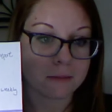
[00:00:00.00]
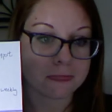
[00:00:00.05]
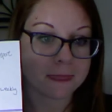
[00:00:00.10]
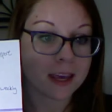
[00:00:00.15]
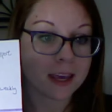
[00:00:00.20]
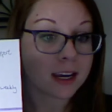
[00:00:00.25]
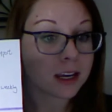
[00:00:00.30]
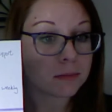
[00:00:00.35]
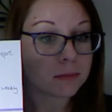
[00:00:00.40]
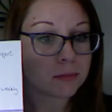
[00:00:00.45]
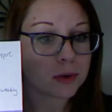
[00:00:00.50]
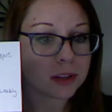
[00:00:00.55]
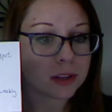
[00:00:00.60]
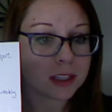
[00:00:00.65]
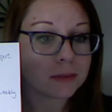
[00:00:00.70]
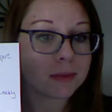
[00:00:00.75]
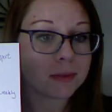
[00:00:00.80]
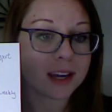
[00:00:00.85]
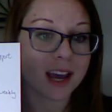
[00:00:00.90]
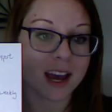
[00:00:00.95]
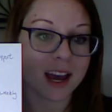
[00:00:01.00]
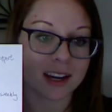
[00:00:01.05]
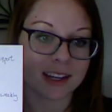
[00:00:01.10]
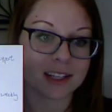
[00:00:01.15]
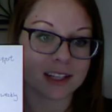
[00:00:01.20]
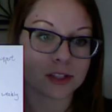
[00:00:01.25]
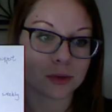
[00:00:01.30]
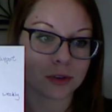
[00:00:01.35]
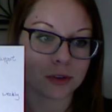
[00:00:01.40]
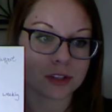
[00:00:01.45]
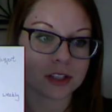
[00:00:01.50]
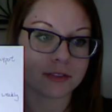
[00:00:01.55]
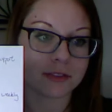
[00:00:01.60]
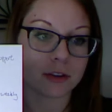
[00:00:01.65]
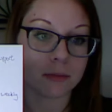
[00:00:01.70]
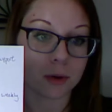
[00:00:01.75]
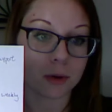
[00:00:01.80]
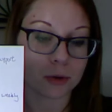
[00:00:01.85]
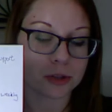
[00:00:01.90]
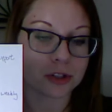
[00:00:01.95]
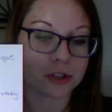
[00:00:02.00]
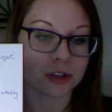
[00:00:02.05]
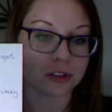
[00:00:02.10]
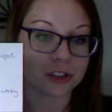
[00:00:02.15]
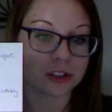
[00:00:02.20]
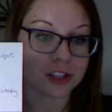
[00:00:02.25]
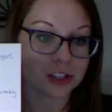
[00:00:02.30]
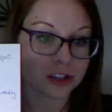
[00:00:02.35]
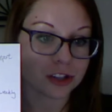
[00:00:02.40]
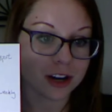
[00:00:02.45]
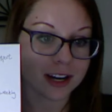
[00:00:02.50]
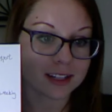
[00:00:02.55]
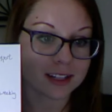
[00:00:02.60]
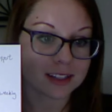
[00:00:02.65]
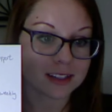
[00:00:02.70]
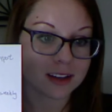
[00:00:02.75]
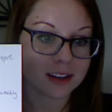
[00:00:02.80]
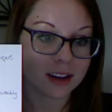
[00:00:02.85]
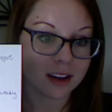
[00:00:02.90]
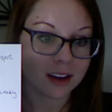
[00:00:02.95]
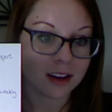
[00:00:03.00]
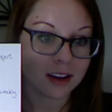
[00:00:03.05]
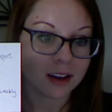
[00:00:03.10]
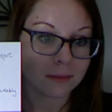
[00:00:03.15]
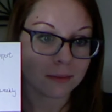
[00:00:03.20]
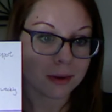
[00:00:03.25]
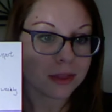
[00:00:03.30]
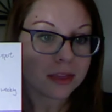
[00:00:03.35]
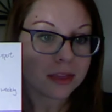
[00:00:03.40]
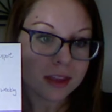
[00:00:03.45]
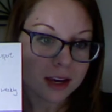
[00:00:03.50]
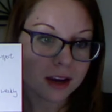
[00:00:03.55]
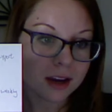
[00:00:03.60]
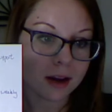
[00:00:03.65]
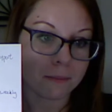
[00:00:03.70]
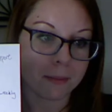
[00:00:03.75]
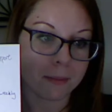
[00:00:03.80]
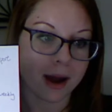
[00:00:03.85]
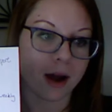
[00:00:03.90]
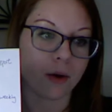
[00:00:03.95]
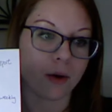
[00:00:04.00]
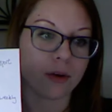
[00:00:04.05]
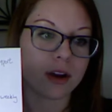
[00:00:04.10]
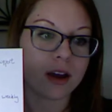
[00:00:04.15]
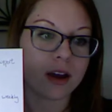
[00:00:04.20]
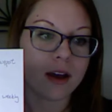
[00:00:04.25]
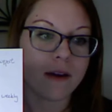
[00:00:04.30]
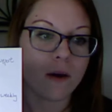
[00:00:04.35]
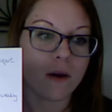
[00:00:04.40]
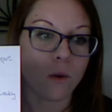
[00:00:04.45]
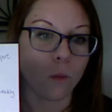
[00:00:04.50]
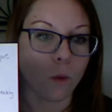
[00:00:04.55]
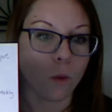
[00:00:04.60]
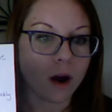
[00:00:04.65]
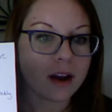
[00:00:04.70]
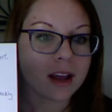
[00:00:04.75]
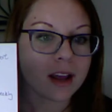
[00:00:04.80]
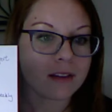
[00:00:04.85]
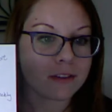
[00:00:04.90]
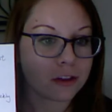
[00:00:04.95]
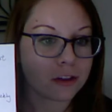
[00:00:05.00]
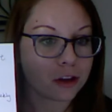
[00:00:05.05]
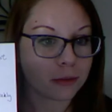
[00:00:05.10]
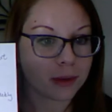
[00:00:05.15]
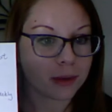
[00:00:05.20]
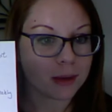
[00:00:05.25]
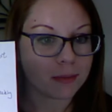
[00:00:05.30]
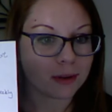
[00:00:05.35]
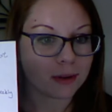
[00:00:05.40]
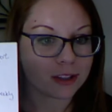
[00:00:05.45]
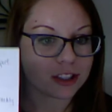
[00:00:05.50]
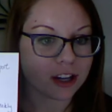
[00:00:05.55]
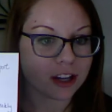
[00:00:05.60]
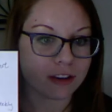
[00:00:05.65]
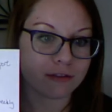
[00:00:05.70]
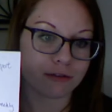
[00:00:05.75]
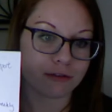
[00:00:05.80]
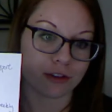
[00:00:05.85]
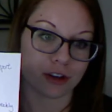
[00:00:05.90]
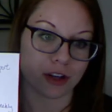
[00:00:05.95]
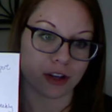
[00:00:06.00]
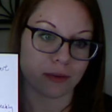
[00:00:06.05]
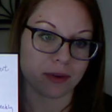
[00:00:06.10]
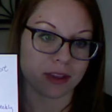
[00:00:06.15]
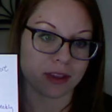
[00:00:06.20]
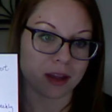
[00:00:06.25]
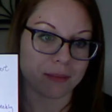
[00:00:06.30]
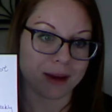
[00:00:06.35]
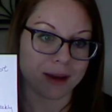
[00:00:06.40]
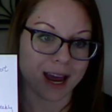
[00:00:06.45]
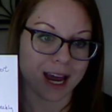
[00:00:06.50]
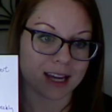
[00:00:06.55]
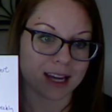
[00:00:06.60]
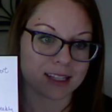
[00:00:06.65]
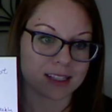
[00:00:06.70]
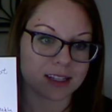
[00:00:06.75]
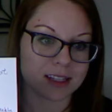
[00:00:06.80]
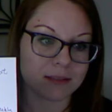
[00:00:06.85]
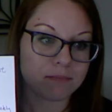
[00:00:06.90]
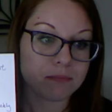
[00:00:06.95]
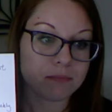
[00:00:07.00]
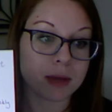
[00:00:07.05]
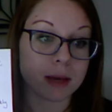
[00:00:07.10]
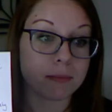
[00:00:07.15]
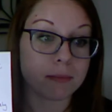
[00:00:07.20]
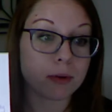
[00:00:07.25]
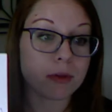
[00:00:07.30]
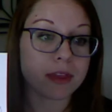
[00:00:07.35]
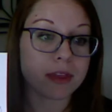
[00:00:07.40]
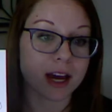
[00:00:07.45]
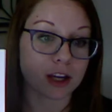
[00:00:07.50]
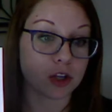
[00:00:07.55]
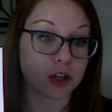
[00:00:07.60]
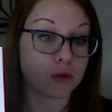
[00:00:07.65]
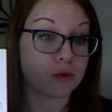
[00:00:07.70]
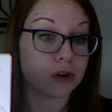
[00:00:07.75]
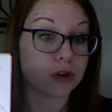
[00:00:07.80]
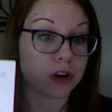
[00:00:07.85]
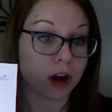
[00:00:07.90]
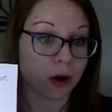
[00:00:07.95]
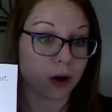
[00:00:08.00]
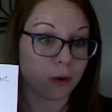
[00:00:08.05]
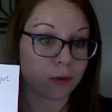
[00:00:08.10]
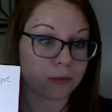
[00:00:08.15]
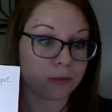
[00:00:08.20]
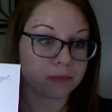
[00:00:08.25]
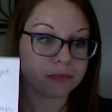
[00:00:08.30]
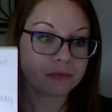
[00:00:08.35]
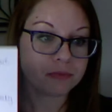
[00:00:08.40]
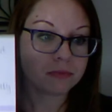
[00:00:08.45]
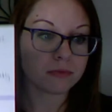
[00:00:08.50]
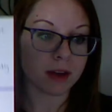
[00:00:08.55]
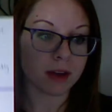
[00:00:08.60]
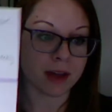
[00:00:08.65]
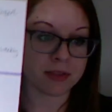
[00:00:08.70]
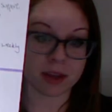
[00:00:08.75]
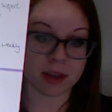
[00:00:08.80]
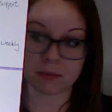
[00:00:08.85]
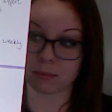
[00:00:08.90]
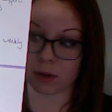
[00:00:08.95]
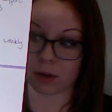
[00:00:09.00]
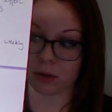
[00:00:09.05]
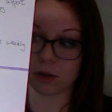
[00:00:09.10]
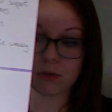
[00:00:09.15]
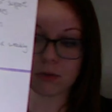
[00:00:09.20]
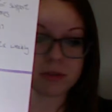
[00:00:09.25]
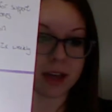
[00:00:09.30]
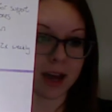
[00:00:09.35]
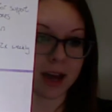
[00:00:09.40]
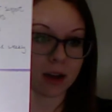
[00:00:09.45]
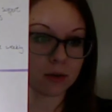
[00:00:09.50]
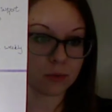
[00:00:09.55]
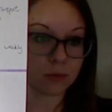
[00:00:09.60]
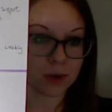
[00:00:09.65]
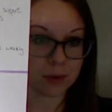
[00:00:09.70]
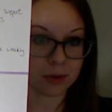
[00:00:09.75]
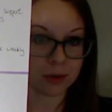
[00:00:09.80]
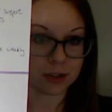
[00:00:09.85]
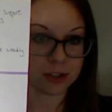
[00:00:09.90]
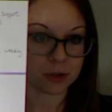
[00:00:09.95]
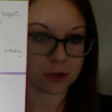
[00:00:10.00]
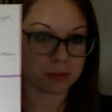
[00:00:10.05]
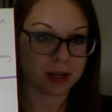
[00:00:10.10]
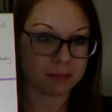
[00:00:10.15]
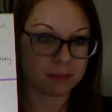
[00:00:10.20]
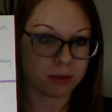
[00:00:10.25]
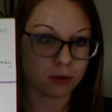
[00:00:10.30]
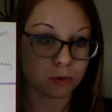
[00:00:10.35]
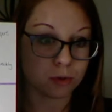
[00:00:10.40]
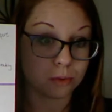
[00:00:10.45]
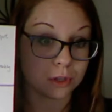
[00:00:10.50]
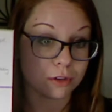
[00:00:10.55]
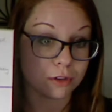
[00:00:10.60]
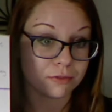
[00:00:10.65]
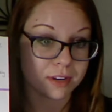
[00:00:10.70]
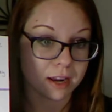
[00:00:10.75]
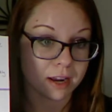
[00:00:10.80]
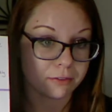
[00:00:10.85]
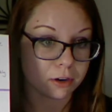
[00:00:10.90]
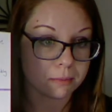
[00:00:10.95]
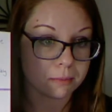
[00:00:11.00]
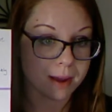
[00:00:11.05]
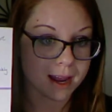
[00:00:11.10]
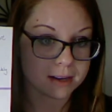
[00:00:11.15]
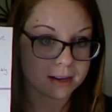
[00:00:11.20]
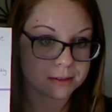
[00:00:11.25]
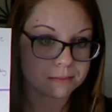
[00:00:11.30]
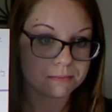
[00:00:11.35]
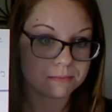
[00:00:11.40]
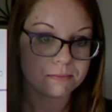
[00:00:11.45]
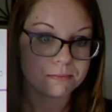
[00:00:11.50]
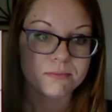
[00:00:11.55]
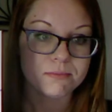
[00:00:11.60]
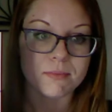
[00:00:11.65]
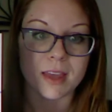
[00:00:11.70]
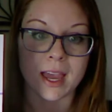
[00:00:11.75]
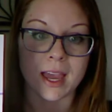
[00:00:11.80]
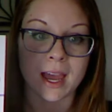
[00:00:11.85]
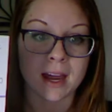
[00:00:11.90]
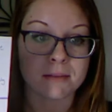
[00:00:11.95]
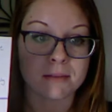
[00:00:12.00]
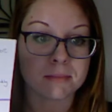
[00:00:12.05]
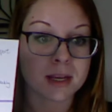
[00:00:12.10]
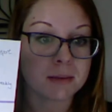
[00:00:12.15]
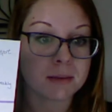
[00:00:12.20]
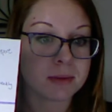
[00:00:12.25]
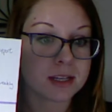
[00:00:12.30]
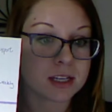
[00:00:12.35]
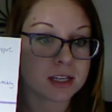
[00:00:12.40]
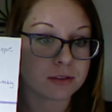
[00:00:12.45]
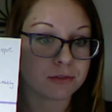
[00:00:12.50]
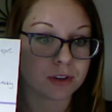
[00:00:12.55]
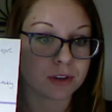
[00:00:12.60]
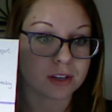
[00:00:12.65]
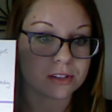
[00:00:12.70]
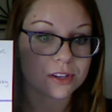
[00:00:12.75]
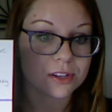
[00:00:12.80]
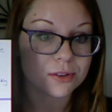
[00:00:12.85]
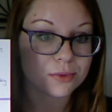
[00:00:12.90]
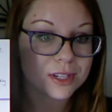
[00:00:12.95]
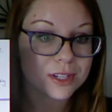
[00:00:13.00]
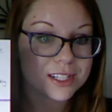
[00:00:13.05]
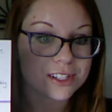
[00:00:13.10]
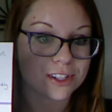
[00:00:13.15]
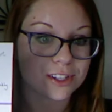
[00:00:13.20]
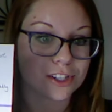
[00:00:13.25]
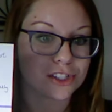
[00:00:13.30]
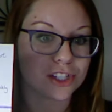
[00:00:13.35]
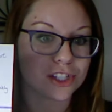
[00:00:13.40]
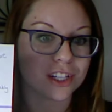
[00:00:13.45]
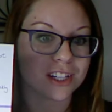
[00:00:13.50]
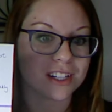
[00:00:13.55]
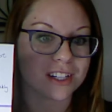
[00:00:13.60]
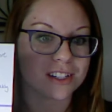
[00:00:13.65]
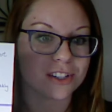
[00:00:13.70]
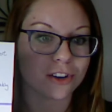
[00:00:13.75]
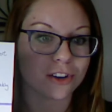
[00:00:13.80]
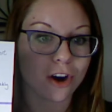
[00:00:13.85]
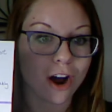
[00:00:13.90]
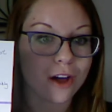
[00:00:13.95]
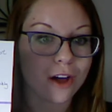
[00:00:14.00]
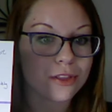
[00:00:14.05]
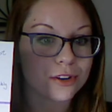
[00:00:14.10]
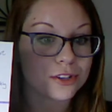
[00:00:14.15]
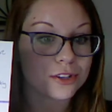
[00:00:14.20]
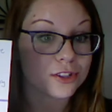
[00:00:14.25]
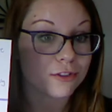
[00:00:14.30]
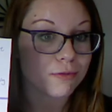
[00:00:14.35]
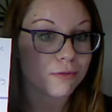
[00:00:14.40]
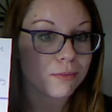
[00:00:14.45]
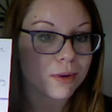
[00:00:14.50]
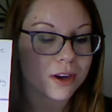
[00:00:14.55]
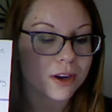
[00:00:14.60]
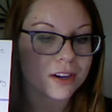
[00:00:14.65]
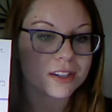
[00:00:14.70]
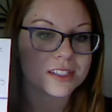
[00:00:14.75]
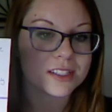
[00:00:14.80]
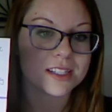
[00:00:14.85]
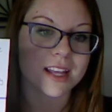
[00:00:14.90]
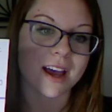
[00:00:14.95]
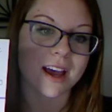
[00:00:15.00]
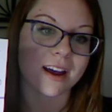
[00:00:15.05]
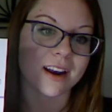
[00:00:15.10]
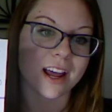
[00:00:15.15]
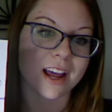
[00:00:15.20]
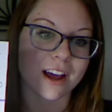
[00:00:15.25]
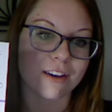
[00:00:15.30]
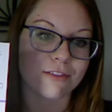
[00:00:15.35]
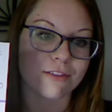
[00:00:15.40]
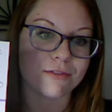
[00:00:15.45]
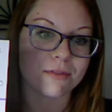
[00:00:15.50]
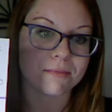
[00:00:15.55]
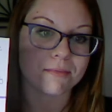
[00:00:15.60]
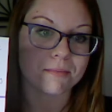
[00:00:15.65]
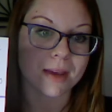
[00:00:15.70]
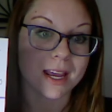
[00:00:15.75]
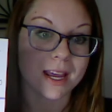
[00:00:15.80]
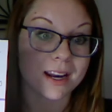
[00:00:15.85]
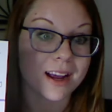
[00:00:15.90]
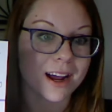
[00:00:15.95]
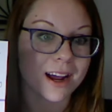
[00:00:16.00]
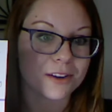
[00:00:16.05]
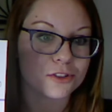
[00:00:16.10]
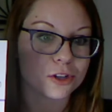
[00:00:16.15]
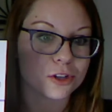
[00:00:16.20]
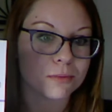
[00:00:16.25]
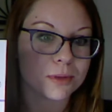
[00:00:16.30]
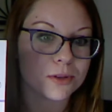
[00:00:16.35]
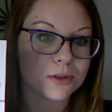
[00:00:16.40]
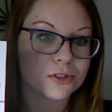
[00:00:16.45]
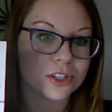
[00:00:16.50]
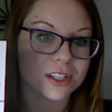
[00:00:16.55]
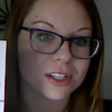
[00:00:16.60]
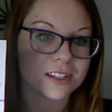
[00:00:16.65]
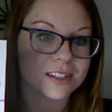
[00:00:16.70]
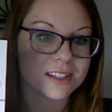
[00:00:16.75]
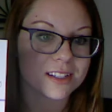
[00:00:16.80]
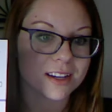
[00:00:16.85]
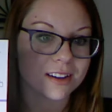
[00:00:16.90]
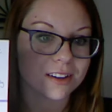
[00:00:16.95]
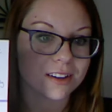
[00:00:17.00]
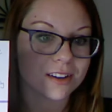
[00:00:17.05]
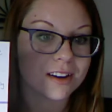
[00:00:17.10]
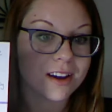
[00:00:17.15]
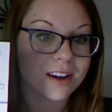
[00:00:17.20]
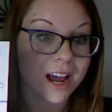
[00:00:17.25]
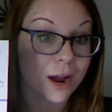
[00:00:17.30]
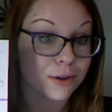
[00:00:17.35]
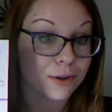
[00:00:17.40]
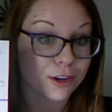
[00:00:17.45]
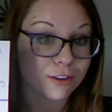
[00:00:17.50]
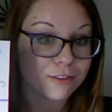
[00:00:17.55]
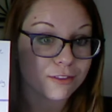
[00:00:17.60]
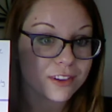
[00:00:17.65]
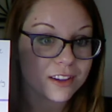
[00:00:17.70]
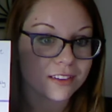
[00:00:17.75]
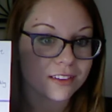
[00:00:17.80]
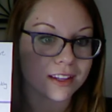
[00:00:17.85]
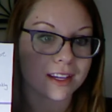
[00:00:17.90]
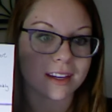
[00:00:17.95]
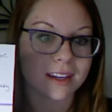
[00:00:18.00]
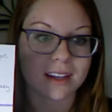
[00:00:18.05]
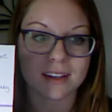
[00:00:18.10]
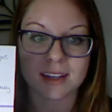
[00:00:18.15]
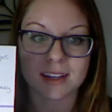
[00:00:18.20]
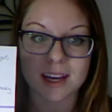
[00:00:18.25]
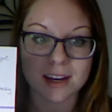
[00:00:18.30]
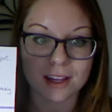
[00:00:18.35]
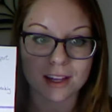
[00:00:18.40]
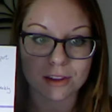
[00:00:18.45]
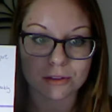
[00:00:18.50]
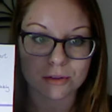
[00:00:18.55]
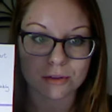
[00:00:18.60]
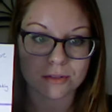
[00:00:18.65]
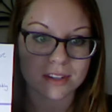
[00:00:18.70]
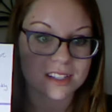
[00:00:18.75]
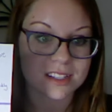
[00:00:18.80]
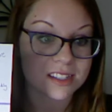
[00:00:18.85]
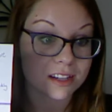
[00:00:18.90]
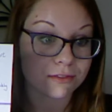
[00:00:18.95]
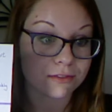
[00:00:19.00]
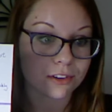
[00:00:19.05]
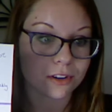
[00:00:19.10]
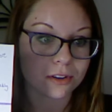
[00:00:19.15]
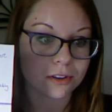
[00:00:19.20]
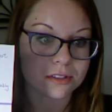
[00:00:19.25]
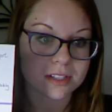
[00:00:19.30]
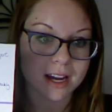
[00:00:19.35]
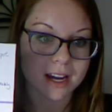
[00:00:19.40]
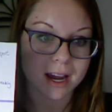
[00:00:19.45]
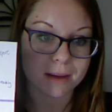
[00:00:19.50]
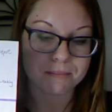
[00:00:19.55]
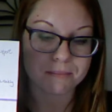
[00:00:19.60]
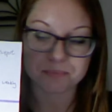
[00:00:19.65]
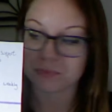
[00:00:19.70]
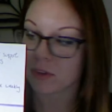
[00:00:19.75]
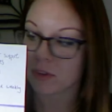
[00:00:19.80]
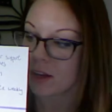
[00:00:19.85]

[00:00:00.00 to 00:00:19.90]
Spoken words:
It can really be any source of emotional distress. But think about, what have other people done for you in the past? People that you know. And then below that, we will do people who you've never met, and maybe different researchers or authors of books that have made contributions to how you're feeling and getting through this difficult time.